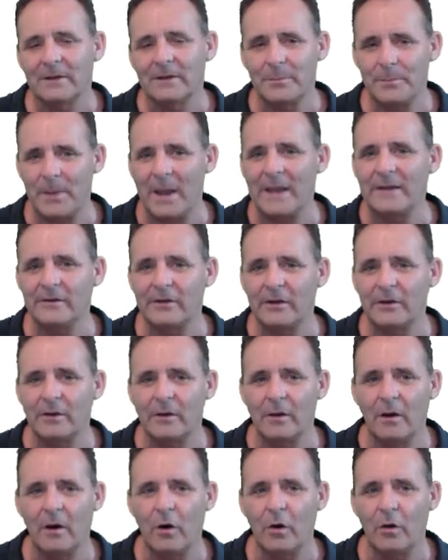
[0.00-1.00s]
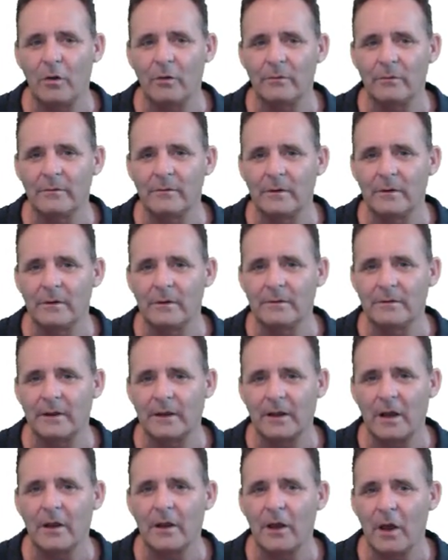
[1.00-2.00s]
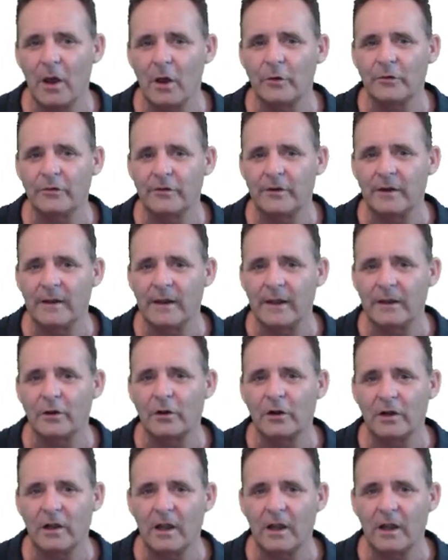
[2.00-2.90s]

depending on the kind of hosting that your